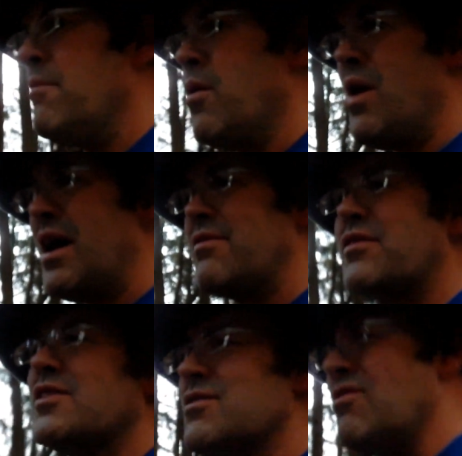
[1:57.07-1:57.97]
my wife
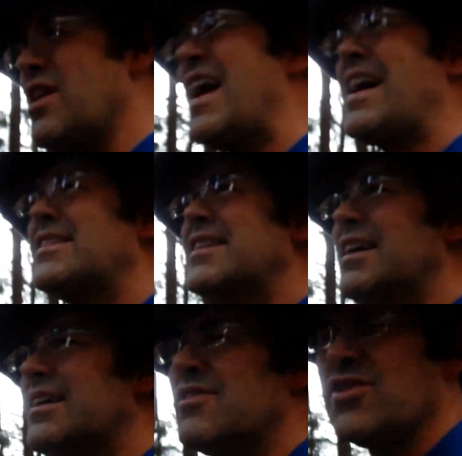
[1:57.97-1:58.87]
got a
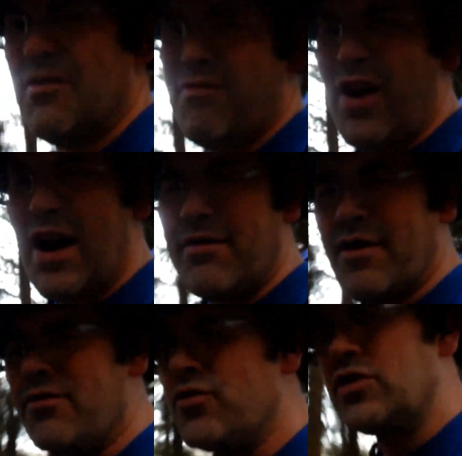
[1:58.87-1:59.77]
Regatta
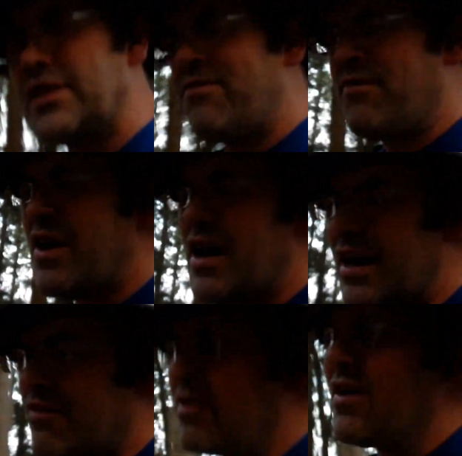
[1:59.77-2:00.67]
Survivor
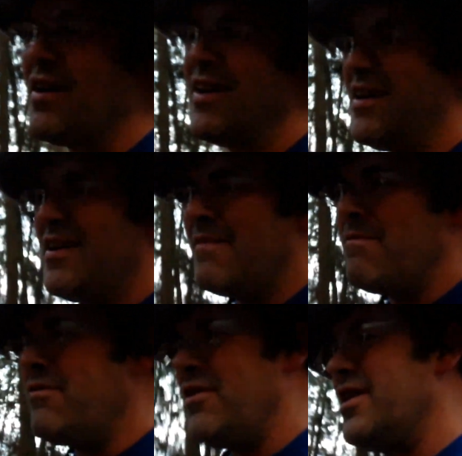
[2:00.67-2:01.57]
45
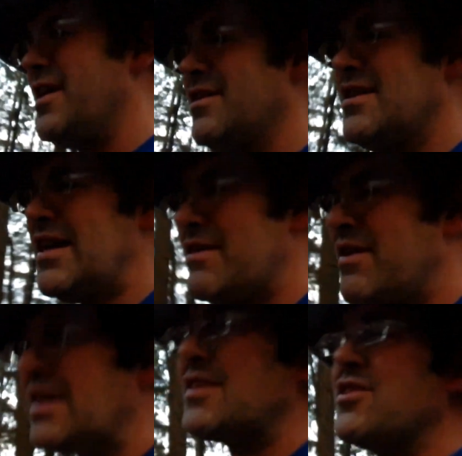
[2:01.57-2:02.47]
for her D&V